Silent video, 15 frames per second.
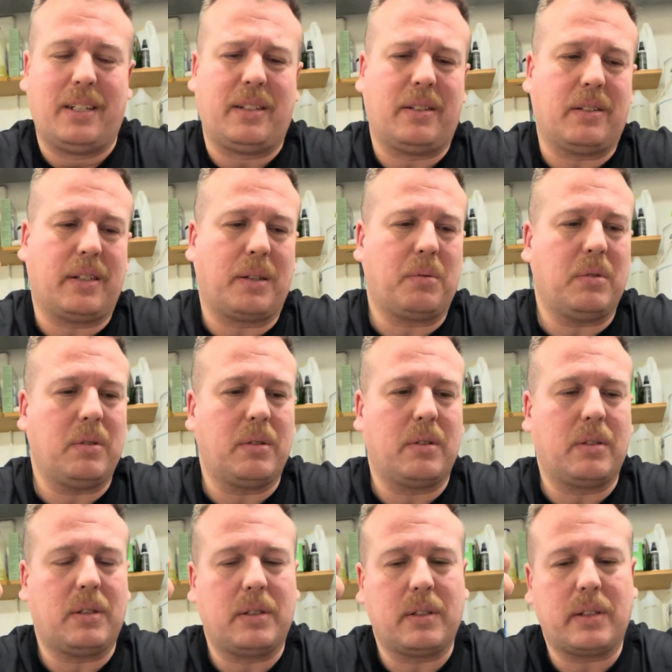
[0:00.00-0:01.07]
And they're like, well,
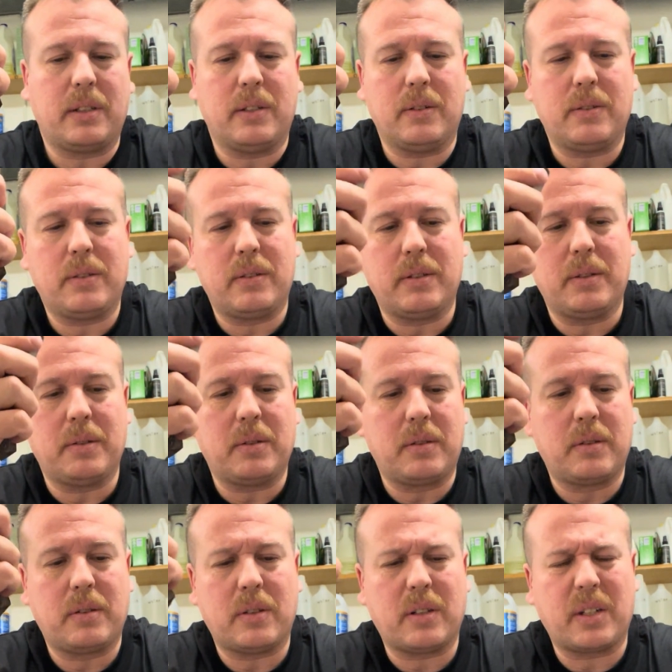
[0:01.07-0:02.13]
you know,
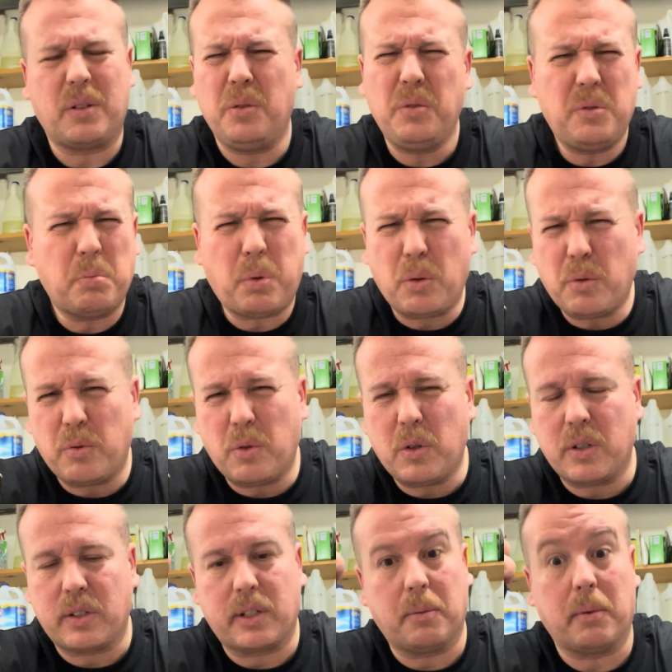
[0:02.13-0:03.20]
they're like, who's Pohl
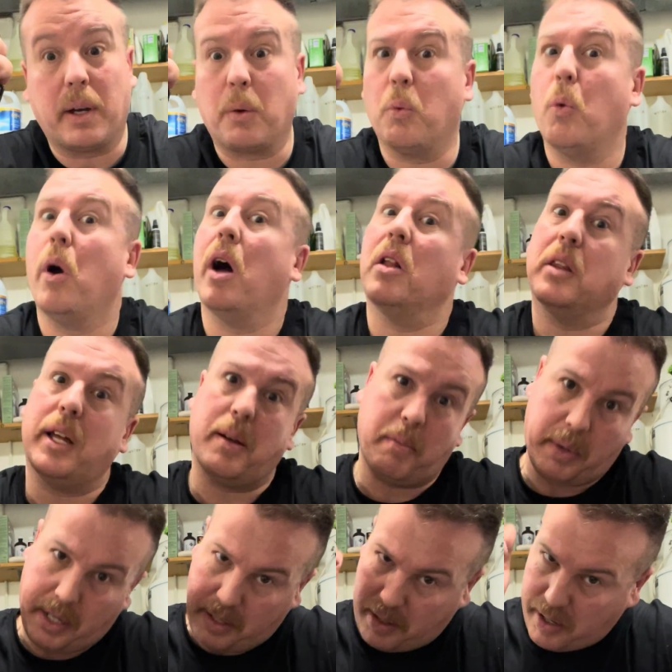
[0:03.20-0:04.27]
Force? And I'm like, well, let
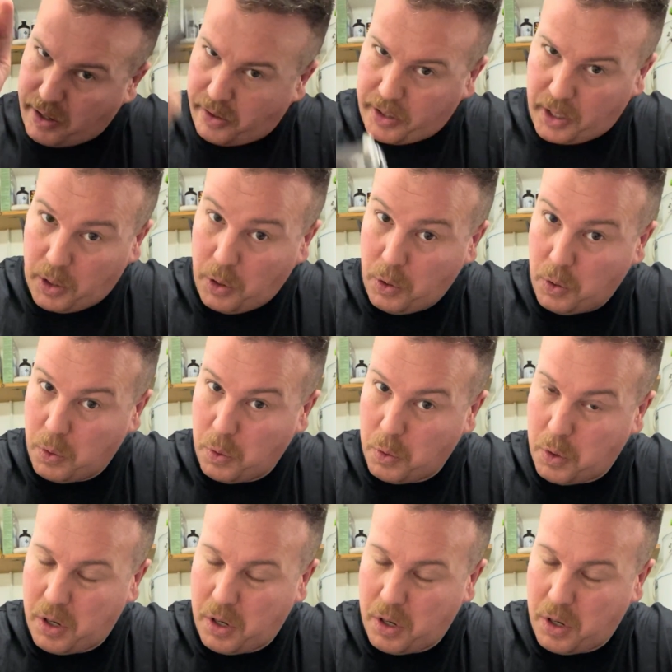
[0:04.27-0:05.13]
me tell you.